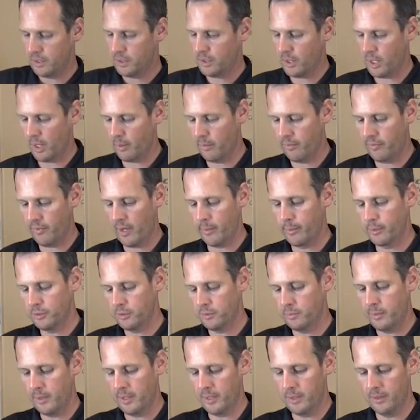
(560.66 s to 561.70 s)
inch carbon fiber
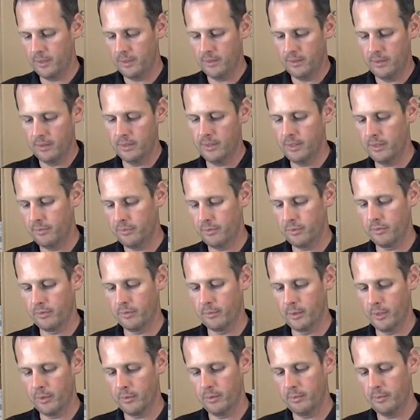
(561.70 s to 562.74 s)
spinner. If you're
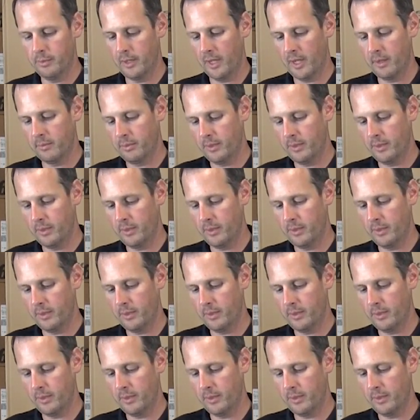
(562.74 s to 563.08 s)
familiar with PA